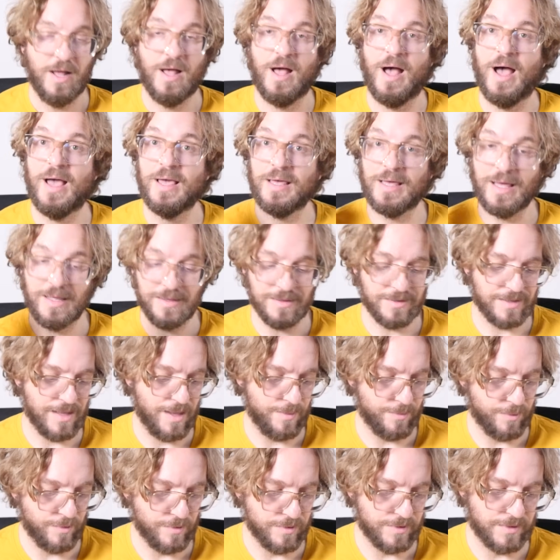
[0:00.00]
I can
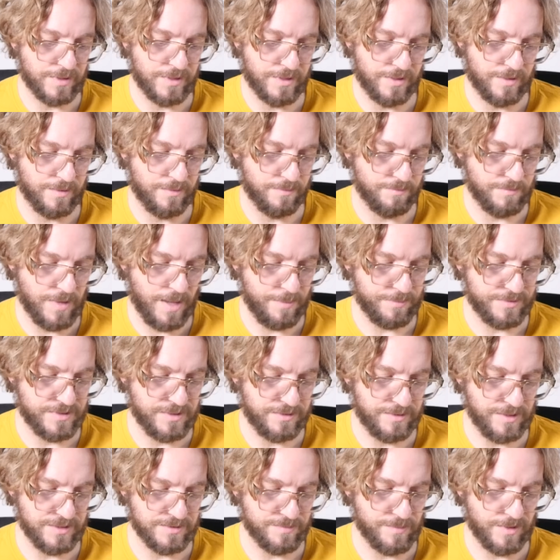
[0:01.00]
tap on the map
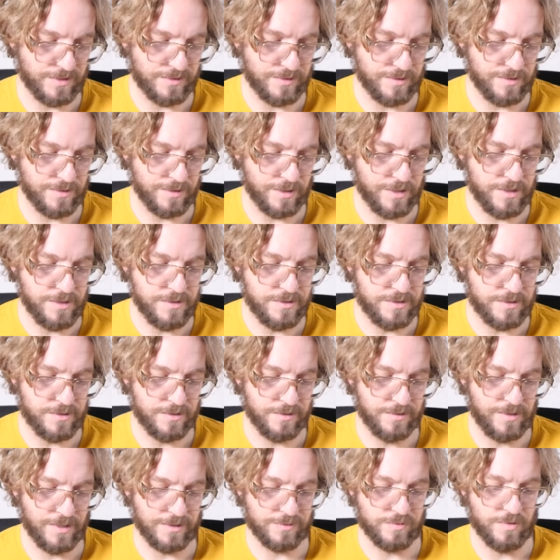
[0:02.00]
settings button here
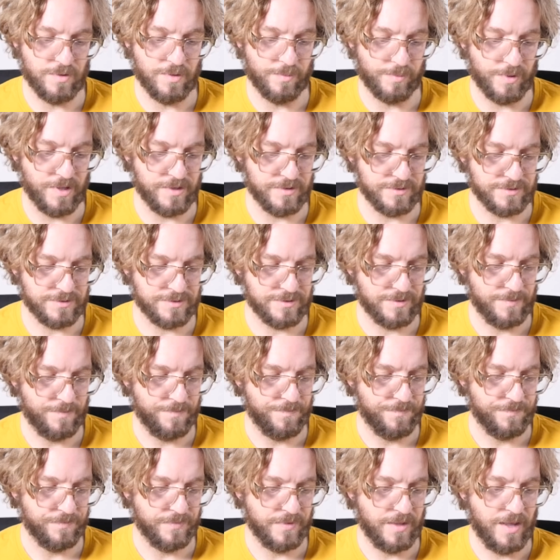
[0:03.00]
next to the plus
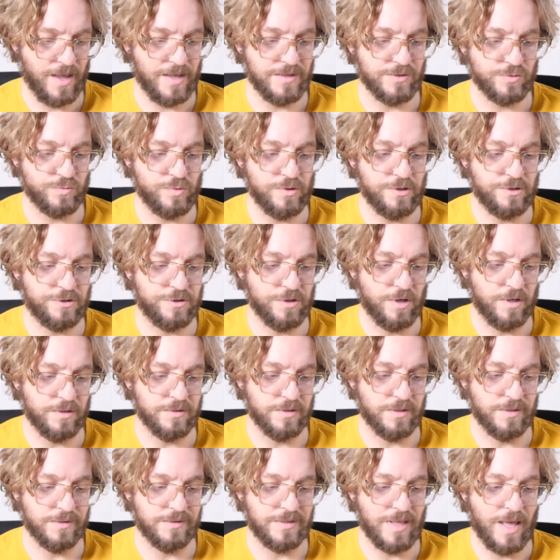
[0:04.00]
and switch on
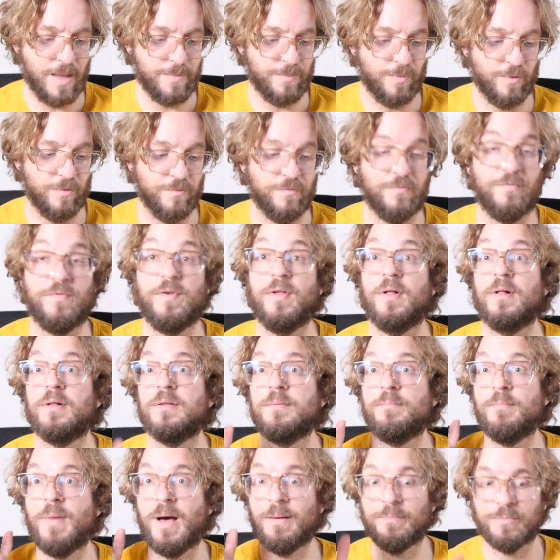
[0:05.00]
the depth of field
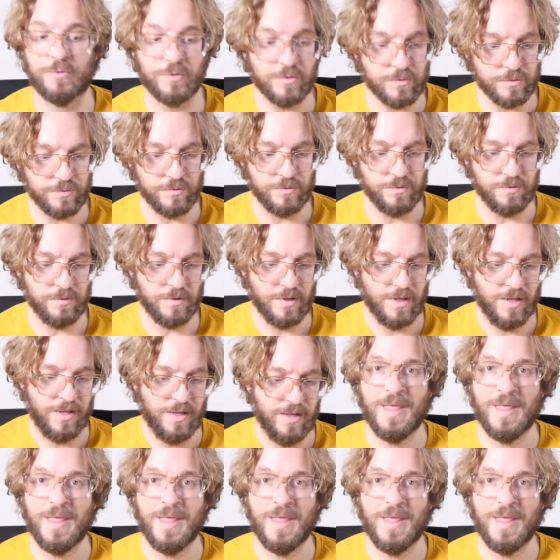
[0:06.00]
map tool.